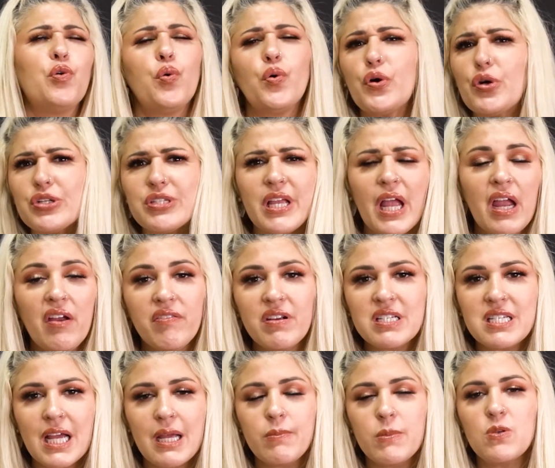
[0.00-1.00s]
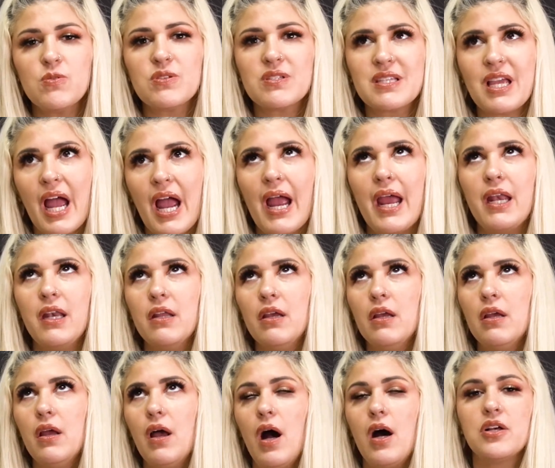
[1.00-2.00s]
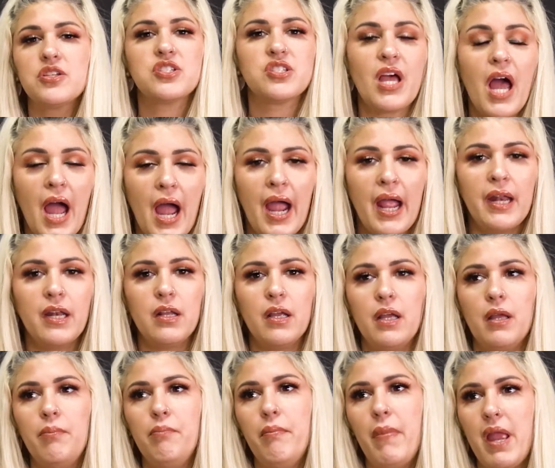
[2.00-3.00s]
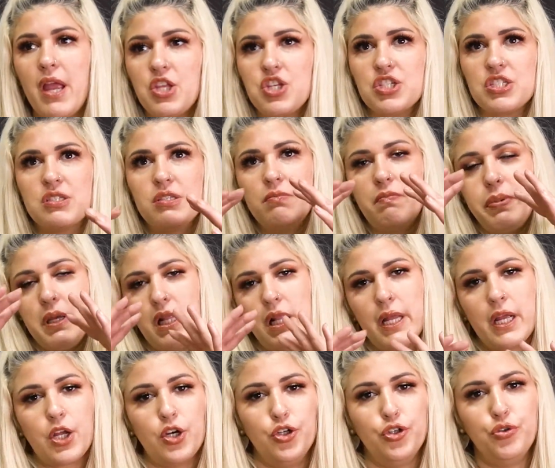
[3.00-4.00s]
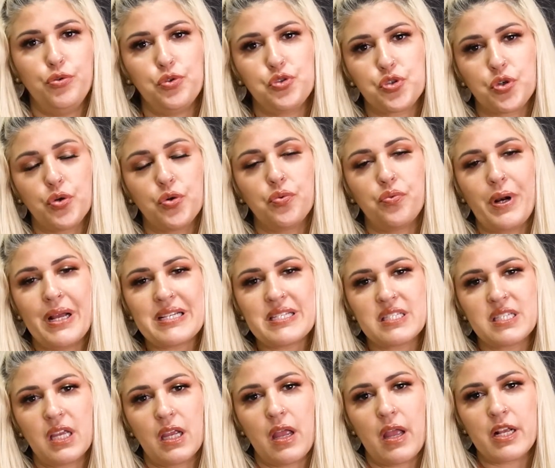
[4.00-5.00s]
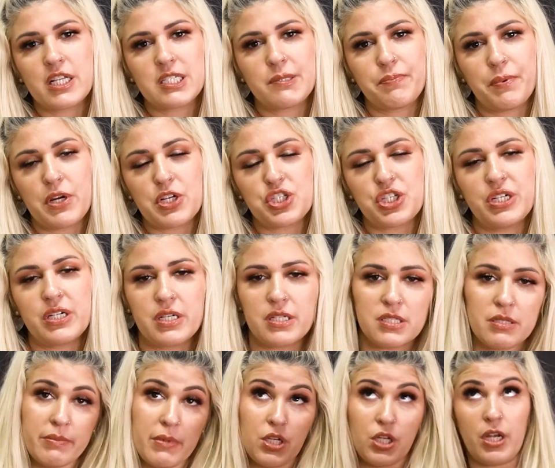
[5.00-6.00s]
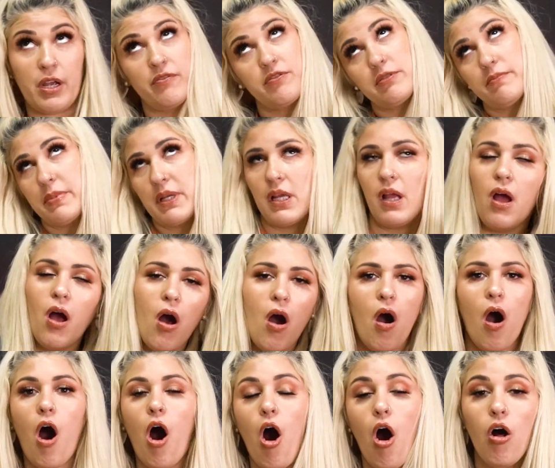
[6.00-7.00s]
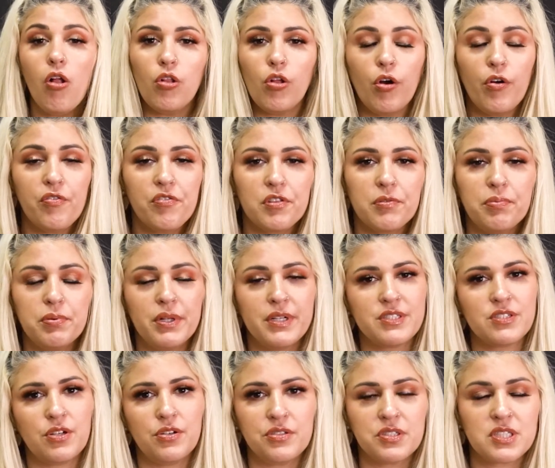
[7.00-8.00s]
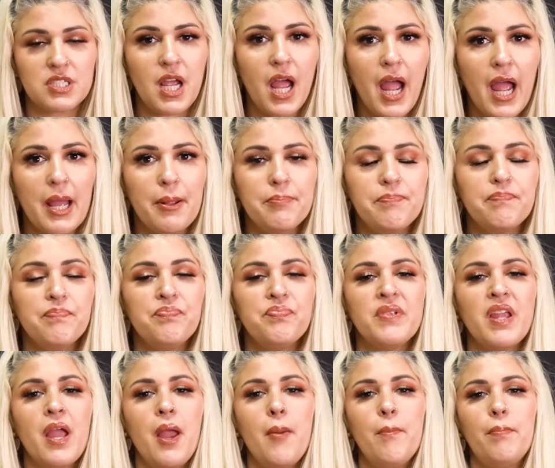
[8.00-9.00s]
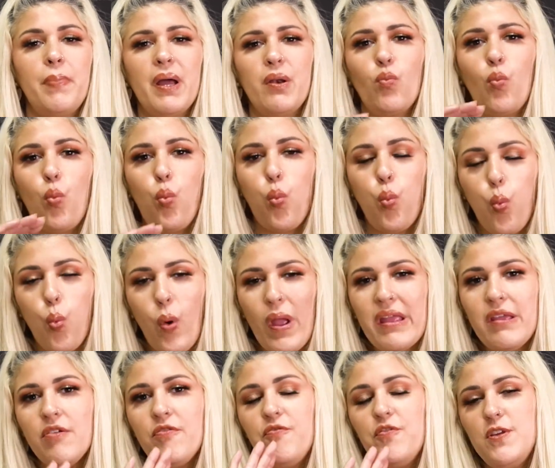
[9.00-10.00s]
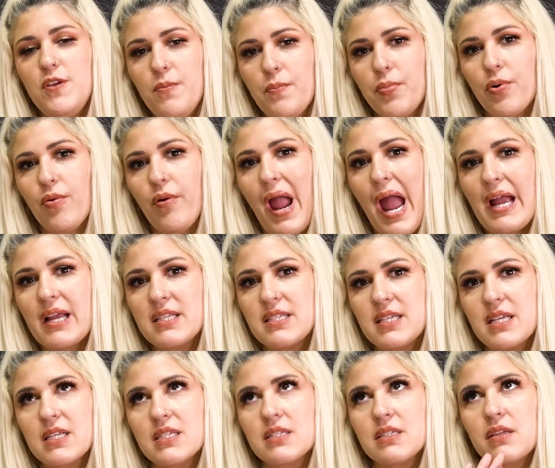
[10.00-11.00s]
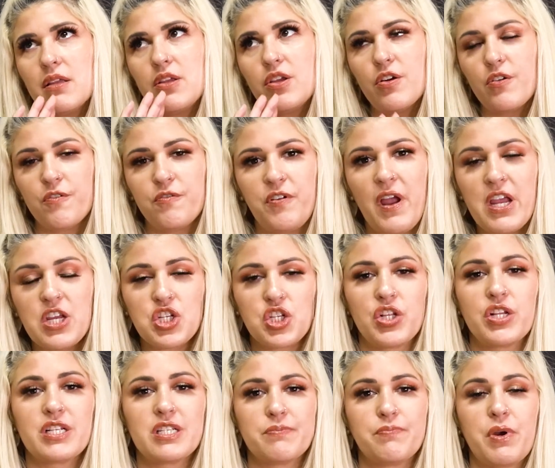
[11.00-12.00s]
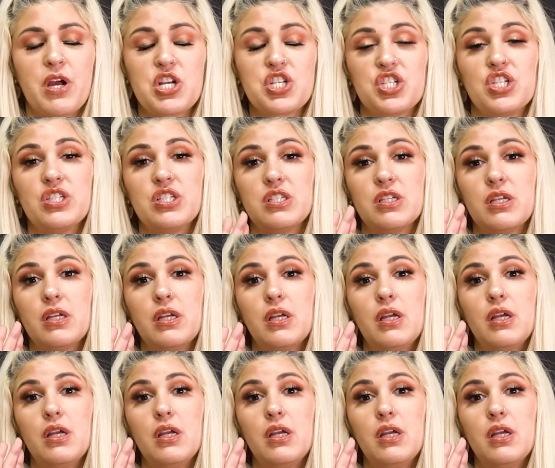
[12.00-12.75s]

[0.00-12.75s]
course, every time you sign a sign, it may just be like a neutral resting expression. It doesn't mean you have to be all over the place all the time. But if you practice your facial expressions